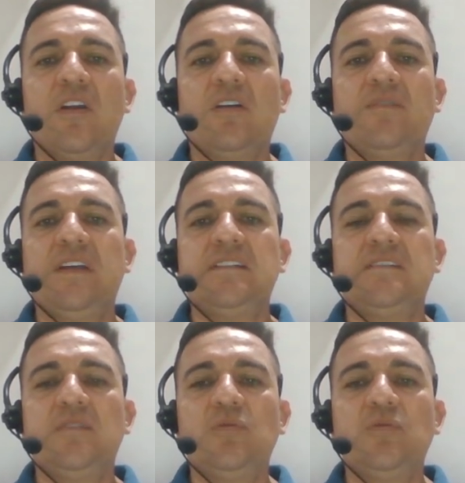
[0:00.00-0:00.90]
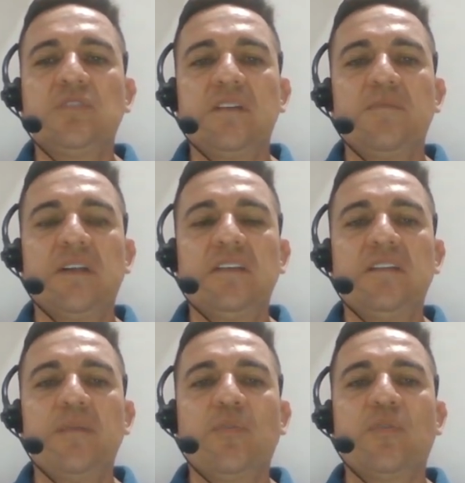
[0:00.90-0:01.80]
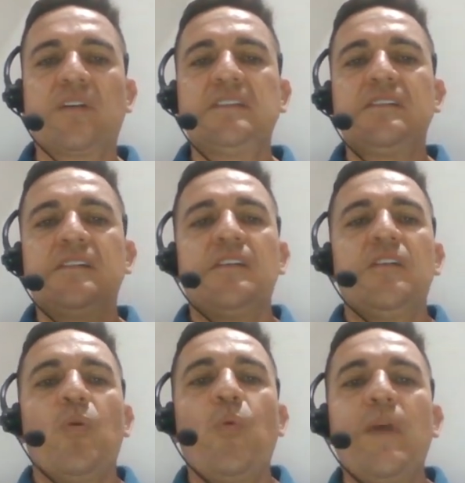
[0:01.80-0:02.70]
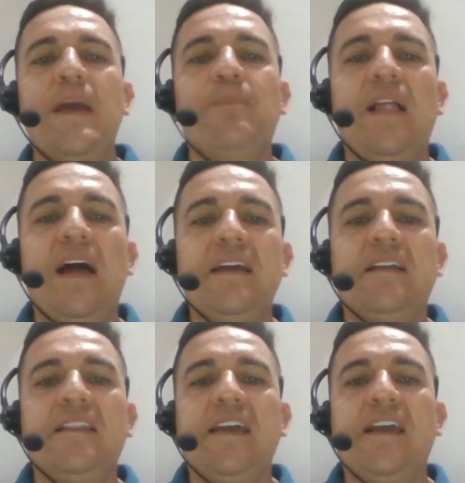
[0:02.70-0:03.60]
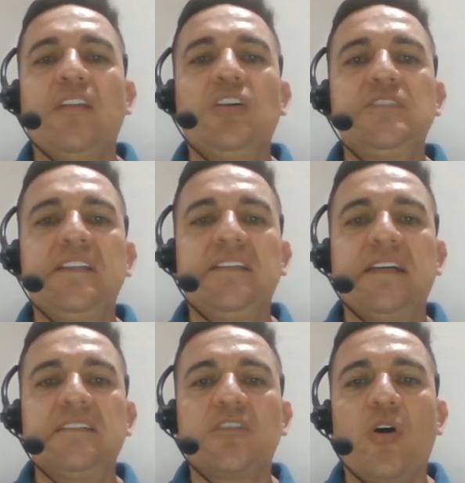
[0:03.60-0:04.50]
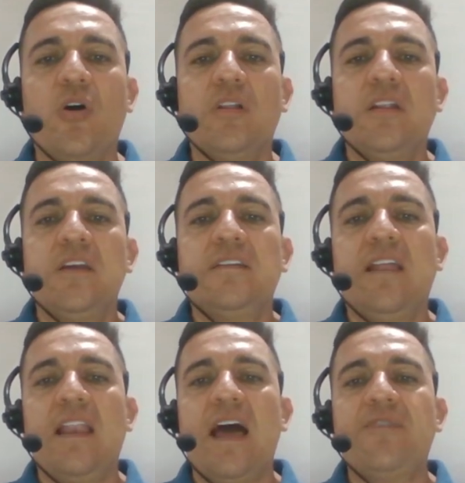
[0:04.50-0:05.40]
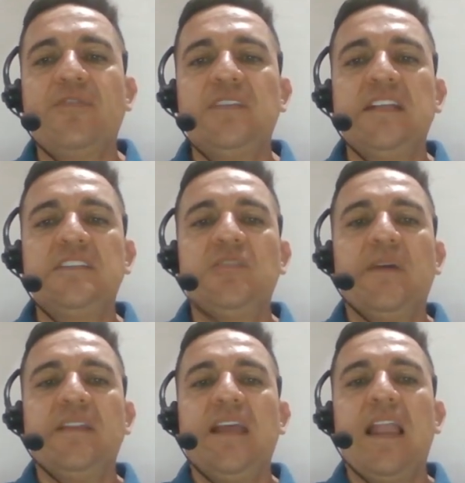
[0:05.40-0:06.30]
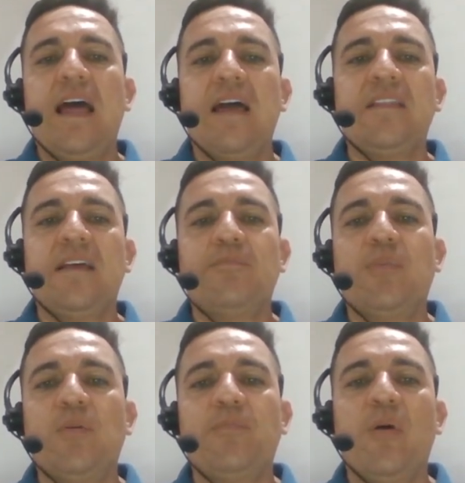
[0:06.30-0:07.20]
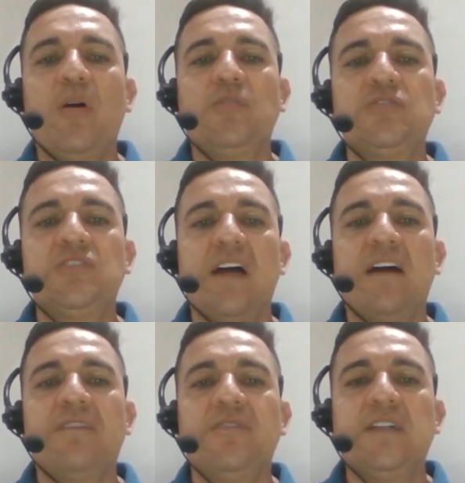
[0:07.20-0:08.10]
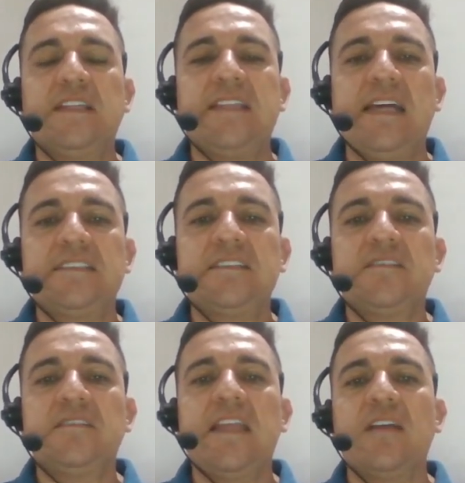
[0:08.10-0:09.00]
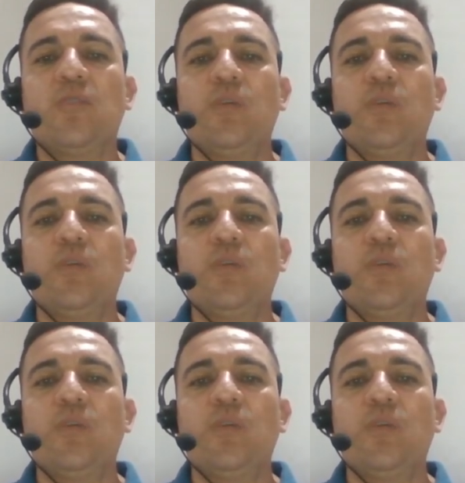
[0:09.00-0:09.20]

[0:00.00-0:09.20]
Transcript: of the Instituto San Martín de Porres, we apply a diagnostic test called the Life of Nelson Mandela and propose after the test 10